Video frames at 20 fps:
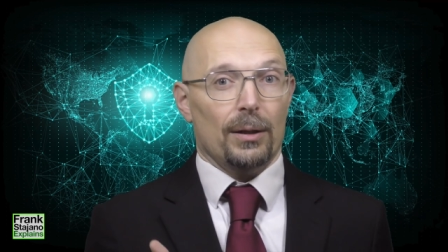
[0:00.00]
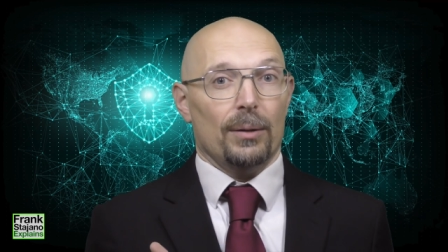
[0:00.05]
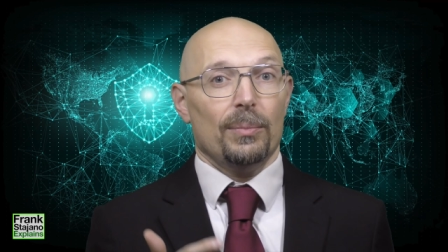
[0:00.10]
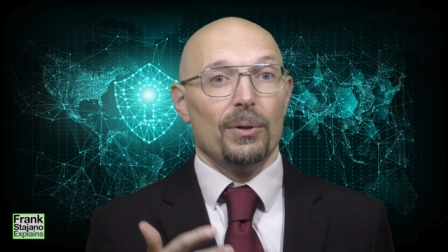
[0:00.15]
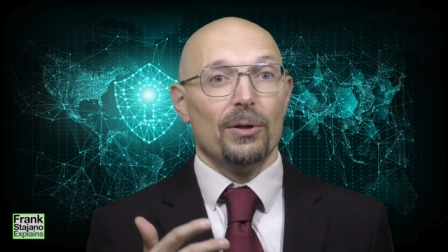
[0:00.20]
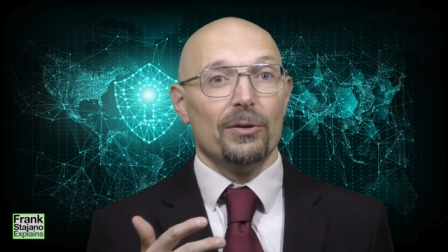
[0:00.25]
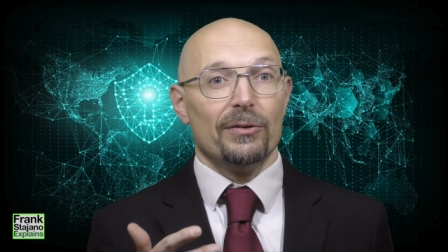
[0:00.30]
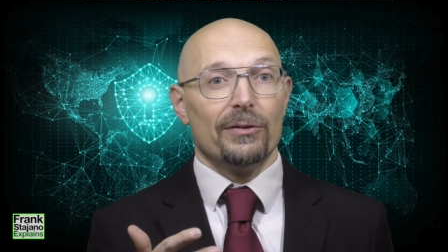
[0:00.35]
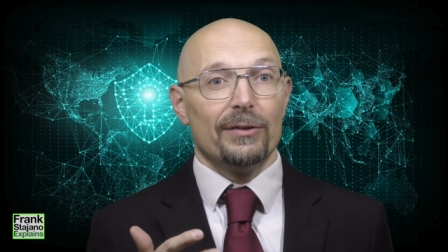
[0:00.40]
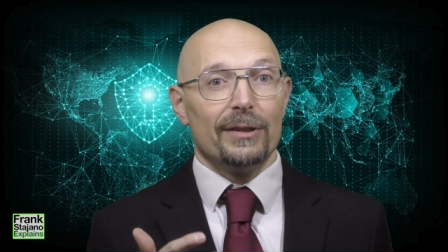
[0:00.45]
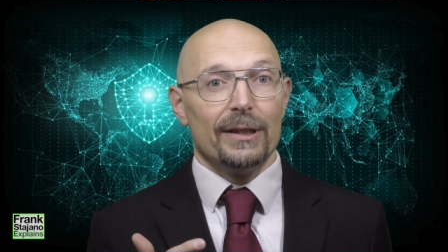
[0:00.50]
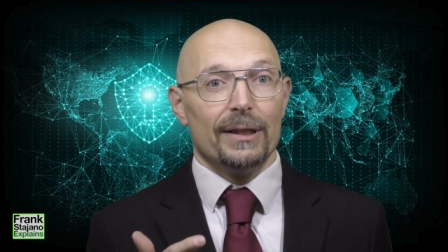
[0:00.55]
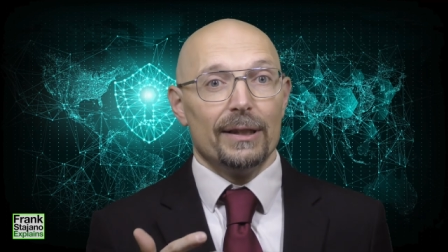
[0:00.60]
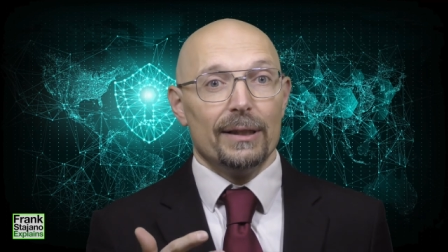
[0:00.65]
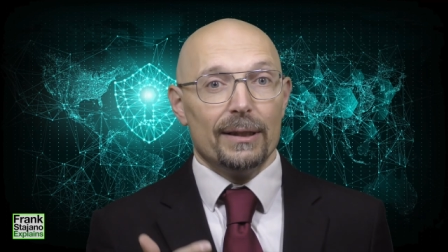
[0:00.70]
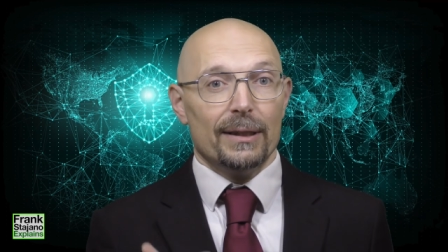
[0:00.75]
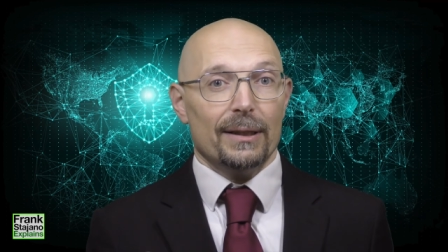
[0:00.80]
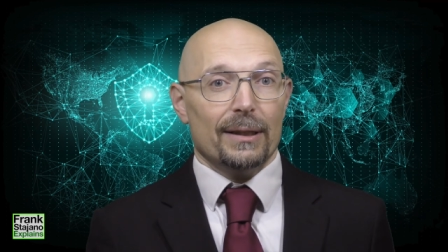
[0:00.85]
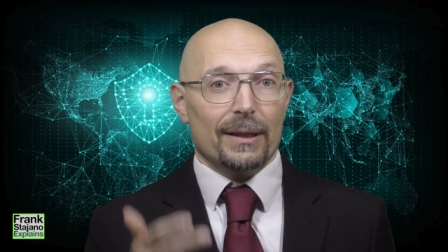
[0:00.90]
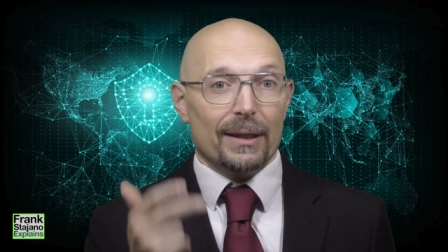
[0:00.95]
Point
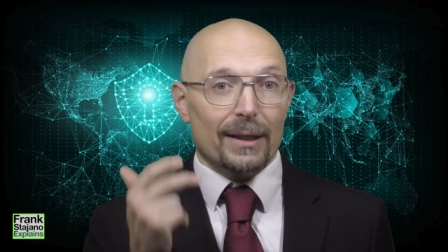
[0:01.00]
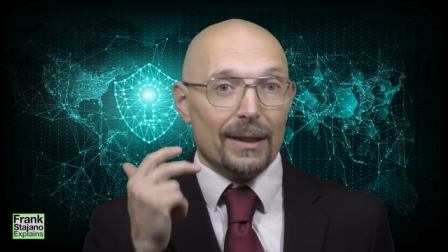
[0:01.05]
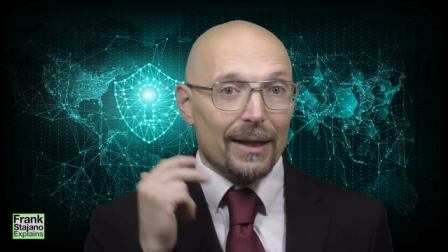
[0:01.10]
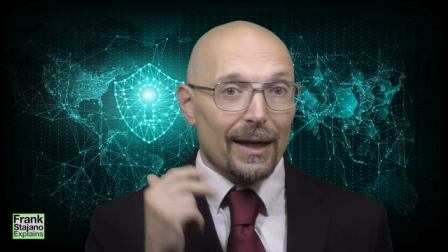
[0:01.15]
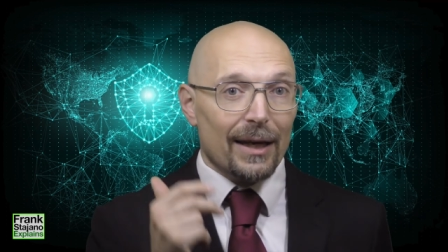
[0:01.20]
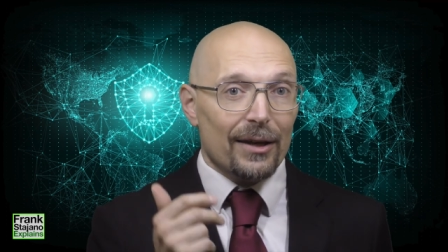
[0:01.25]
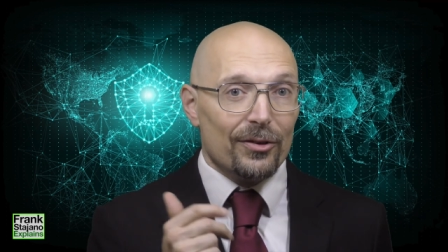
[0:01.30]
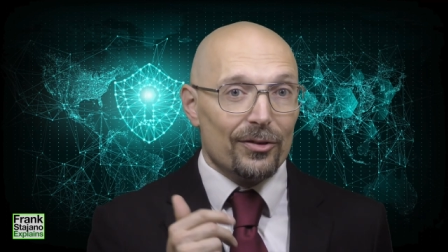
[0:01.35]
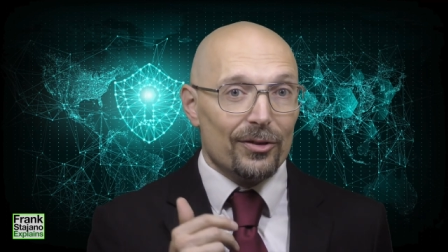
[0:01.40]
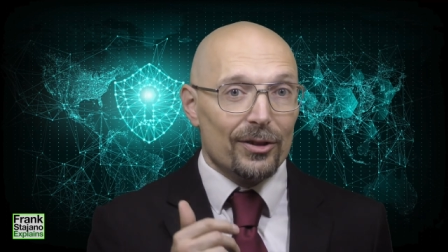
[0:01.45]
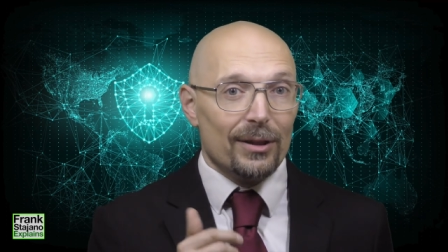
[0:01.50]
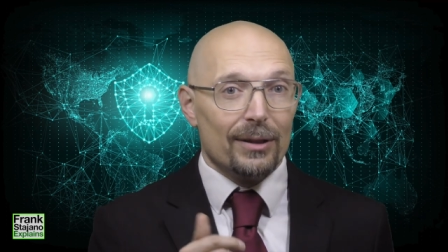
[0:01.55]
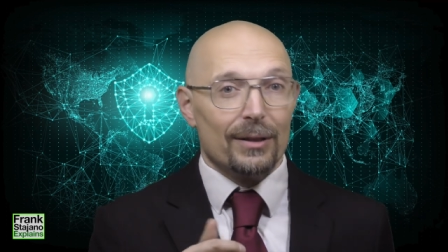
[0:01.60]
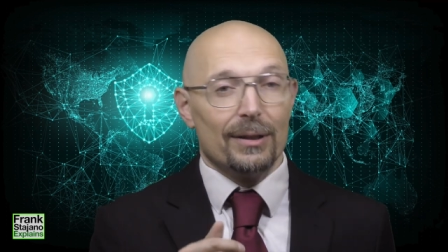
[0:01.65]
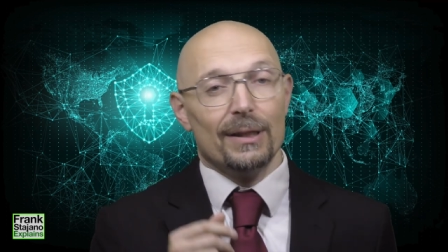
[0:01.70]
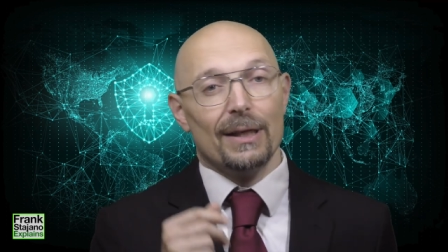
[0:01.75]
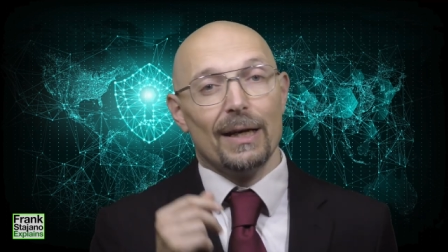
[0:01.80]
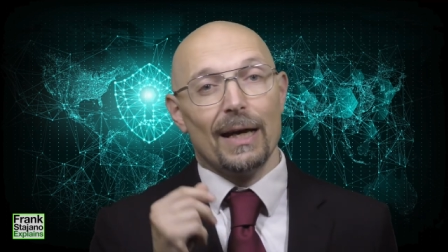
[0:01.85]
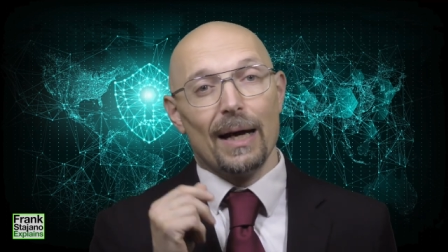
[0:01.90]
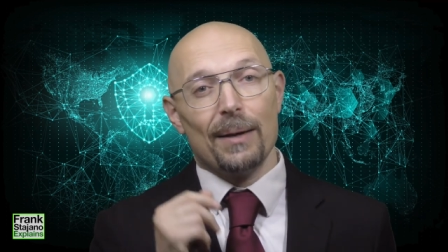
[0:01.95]
three guessing
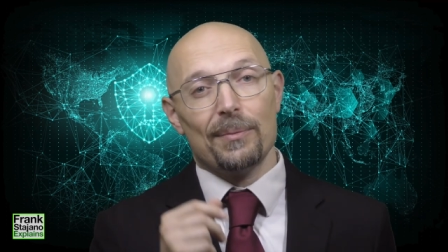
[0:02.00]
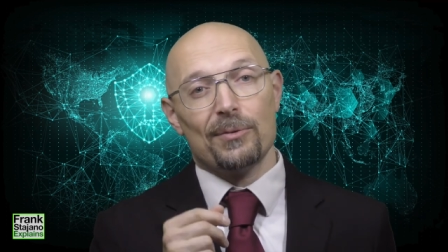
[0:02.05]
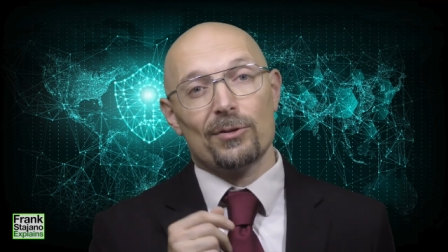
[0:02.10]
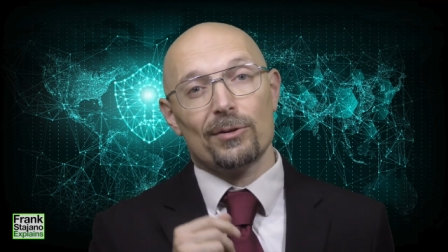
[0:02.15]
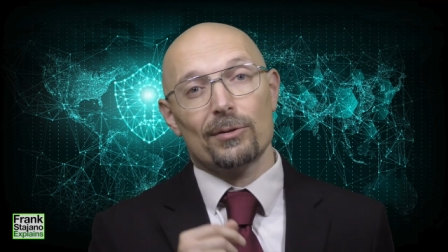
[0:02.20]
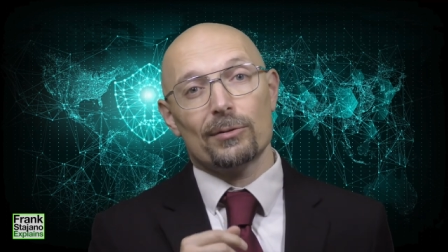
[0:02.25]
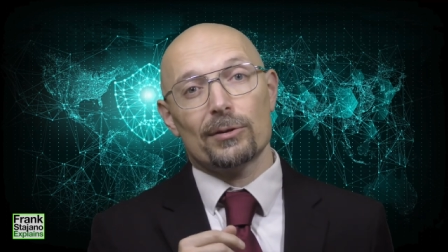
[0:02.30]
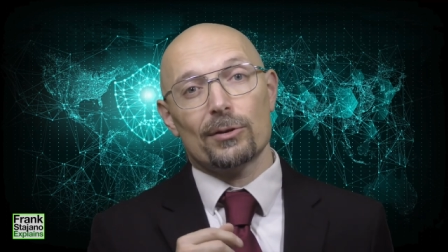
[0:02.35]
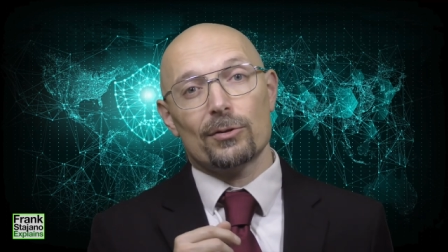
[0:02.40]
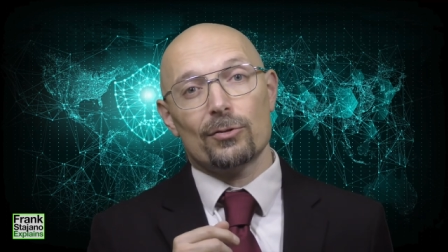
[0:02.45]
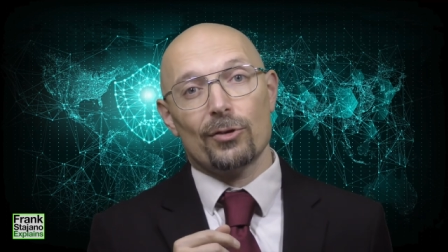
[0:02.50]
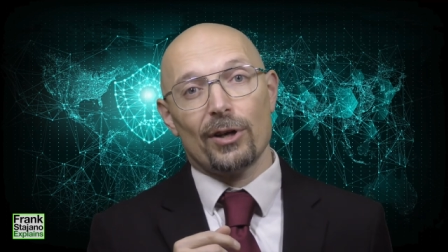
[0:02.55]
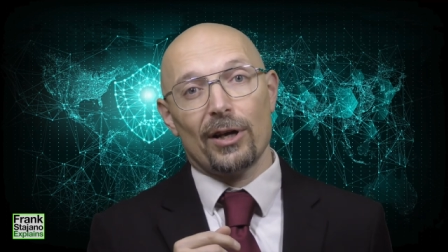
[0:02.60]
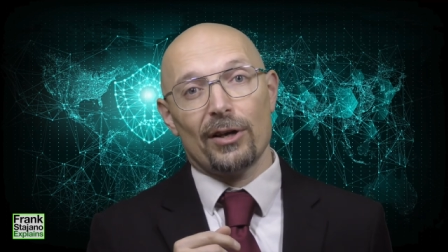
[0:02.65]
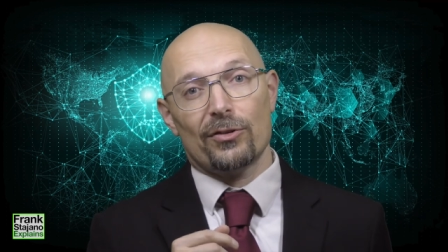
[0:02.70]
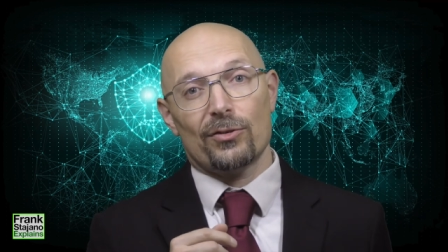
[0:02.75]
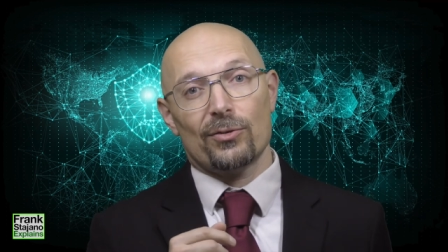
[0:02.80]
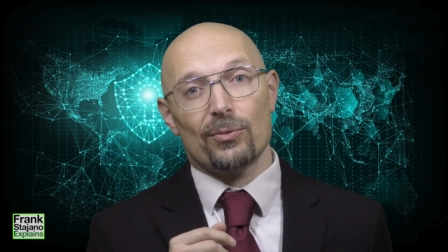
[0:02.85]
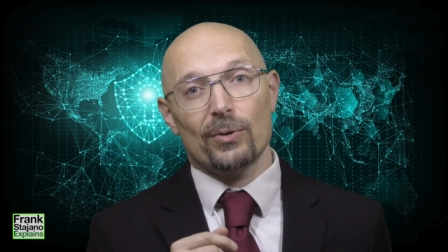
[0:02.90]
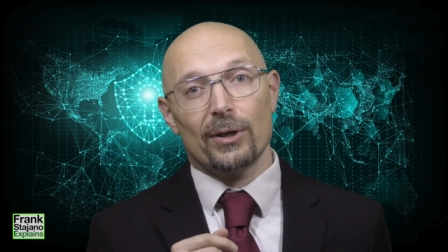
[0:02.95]
the absolute
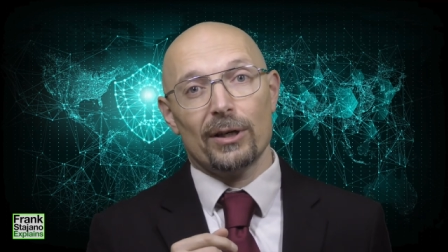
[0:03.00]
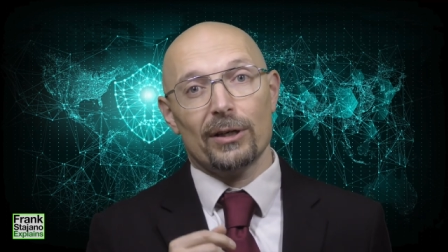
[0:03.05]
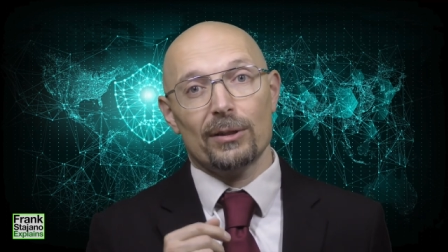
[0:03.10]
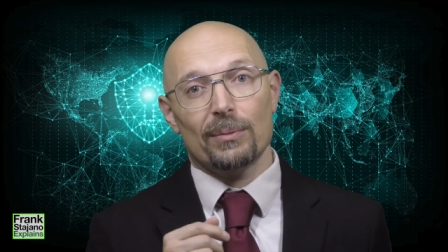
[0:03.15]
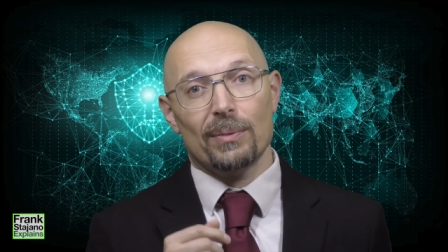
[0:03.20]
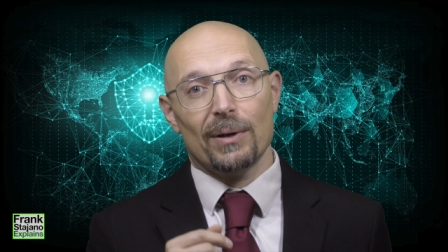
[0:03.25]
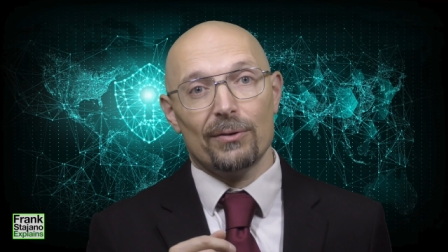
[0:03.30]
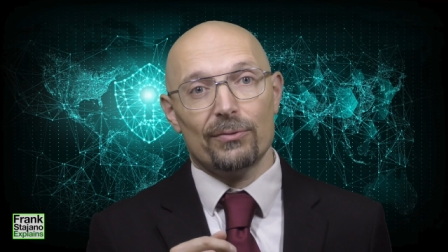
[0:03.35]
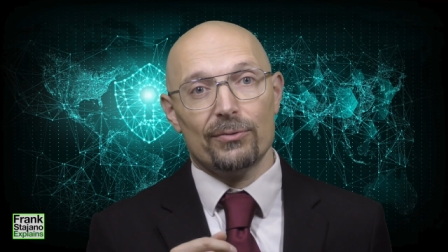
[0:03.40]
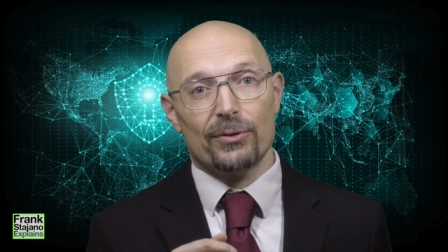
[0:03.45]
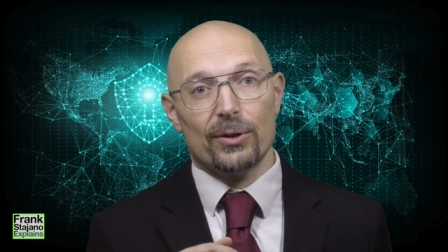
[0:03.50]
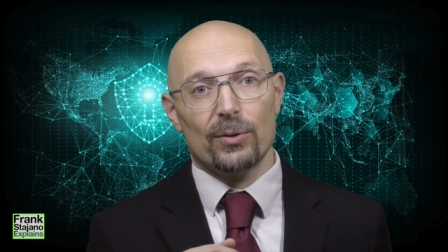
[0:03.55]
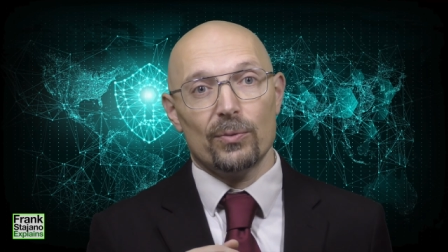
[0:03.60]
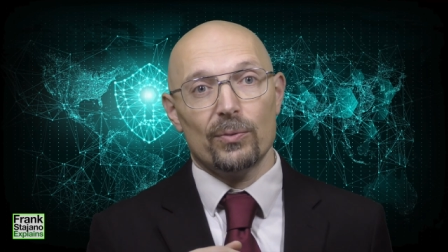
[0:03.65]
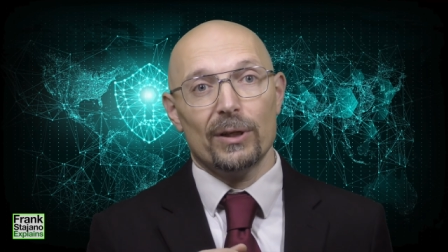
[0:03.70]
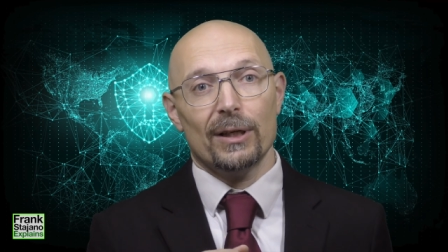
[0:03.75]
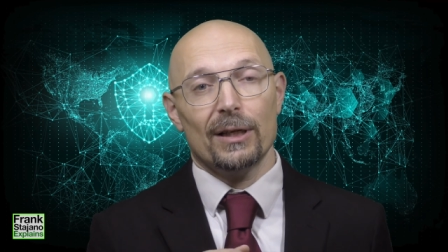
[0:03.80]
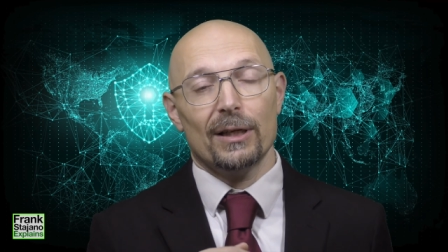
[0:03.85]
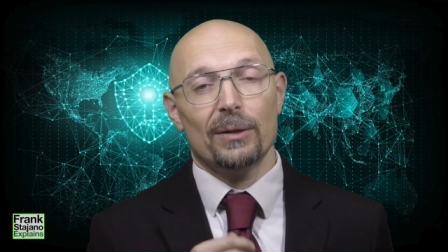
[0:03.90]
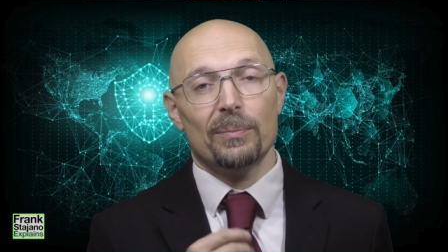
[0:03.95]
address where the buffer
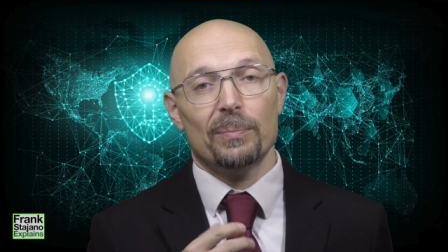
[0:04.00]
will